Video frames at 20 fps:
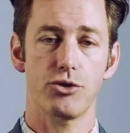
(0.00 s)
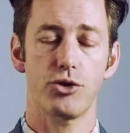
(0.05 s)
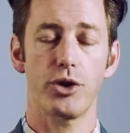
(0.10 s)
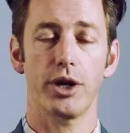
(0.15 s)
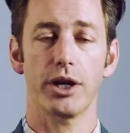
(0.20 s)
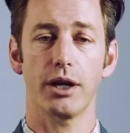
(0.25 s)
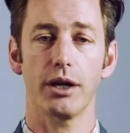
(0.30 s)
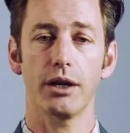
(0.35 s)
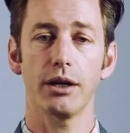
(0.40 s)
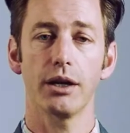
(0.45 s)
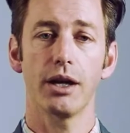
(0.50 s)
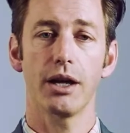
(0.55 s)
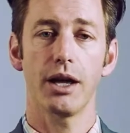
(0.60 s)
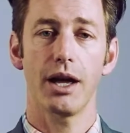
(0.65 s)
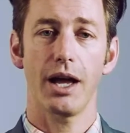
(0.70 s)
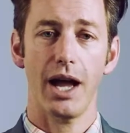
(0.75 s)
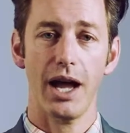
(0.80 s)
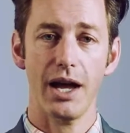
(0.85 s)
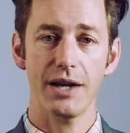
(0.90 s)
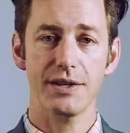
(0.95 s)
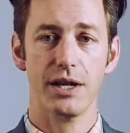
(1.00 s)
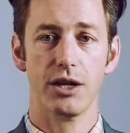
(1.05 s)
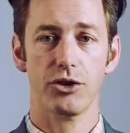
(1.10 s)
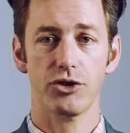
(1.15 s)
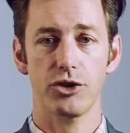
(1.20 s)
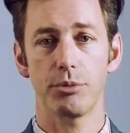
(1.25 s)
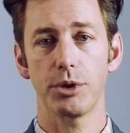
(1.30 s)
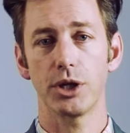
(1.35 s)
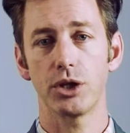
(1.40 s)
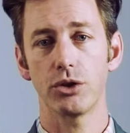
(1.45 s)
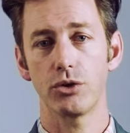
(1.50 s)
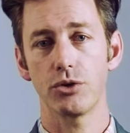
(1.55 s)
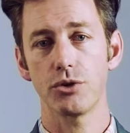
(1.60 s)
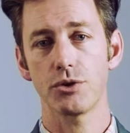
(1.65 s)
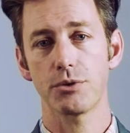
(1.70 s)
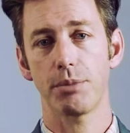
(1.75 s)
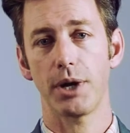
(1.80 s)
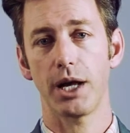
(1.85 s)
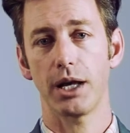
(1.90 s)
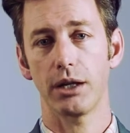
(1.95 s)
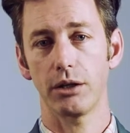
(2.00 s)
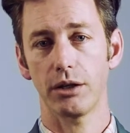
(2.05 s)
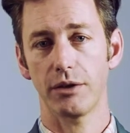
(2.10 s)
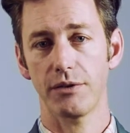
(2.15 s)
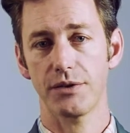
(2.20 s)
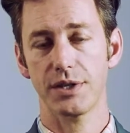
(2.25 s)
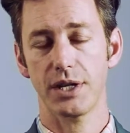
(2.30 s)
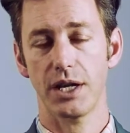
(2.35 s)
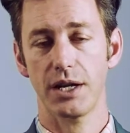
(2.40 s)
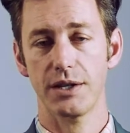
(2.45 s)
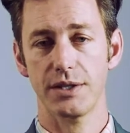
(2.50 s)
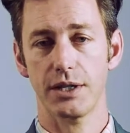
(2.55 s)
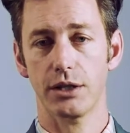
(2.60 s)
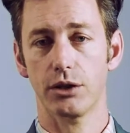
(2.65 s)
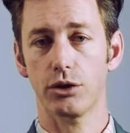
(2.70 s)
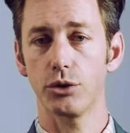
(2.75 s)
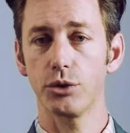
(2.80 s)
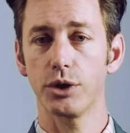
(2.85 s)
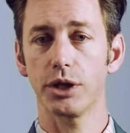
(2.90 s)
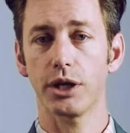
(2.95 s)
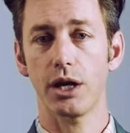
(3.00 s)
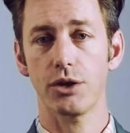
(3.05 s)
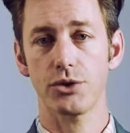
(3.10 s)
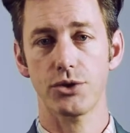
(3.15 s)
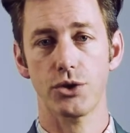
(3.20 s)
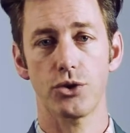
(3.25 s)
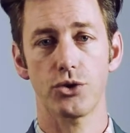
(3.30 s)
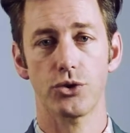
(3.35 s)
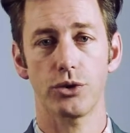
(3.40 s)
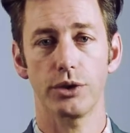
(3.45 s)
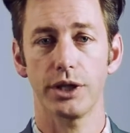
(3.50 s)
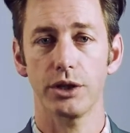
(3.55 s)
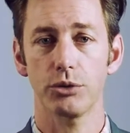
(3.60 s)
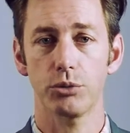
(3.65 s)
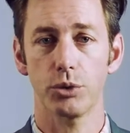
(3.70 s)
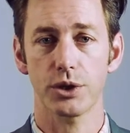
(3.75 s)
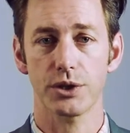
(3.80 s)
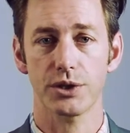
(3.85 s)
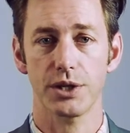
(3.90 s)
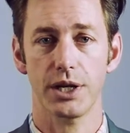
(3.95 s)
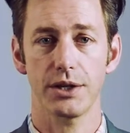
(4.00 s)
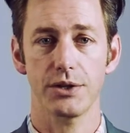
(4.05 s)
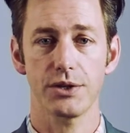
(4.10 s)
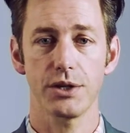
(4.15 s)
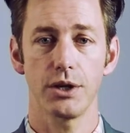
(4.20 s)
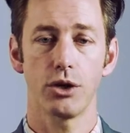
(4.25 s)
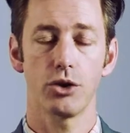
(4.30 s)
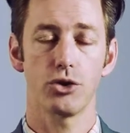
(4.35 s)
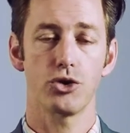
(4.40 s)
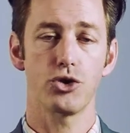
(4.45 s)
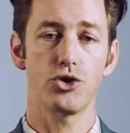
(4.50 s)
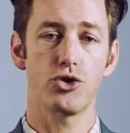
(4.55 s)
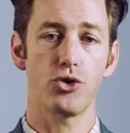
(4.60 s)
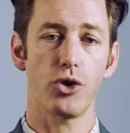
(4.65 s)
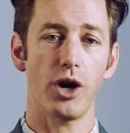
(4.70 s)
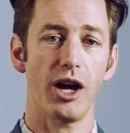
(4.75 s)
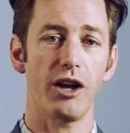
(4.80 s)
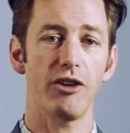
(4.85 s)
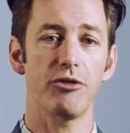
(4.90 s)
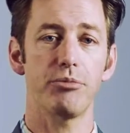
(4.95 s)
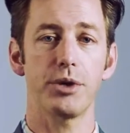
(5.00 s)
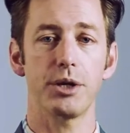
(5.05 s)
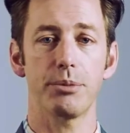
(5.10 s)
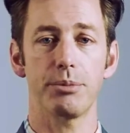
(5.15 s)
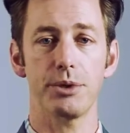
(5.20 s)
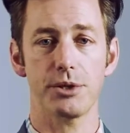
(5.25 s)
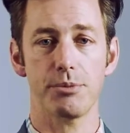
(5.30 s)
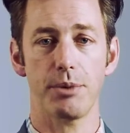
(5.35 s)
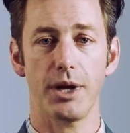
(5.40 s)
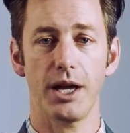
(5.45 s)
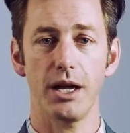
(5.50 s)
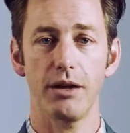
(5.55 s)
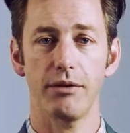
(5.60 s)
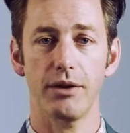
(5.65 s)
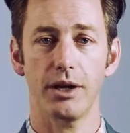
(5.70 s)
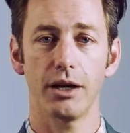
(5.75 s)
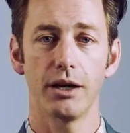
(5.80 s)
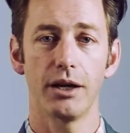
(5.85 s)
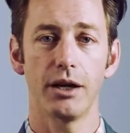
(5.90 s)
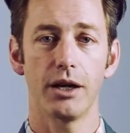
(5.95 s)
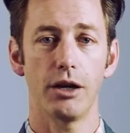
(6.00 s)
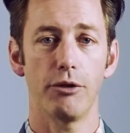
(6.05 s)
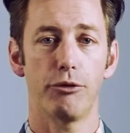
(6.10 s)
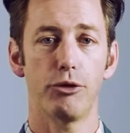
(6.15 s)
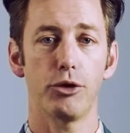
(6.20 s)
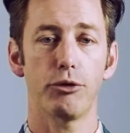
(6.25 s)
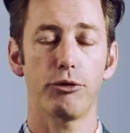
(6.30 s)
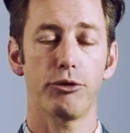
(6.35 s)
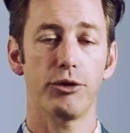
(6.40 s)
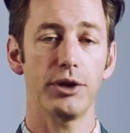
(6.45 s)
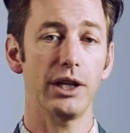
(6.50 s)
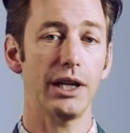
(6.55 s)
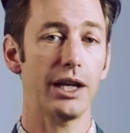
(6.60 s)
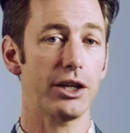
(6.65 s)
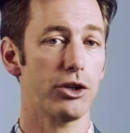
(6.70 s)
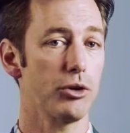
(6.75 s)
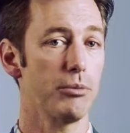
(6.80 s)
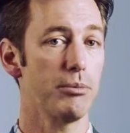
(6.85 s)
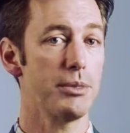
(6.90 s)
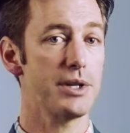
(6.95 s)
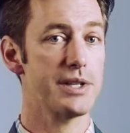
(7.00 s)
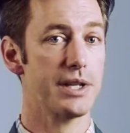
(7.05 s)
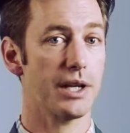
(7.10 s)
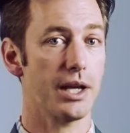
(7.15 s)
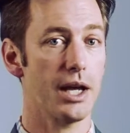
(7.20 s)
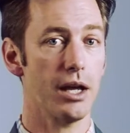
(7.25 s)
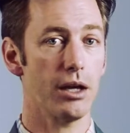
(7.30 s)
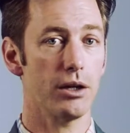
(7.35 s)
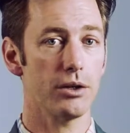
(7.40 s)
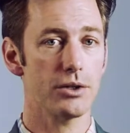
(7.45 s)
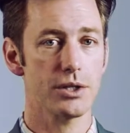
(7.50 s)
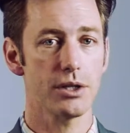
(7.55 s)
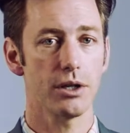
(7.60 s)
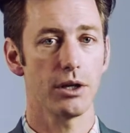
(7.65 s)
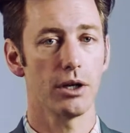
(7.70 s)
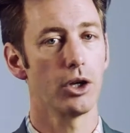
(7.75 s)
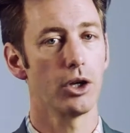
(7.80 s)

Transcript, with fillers: trigger has actually been used by a lot of sites, including our social network sites, to drive people's behavior. If you feel like you're missing out,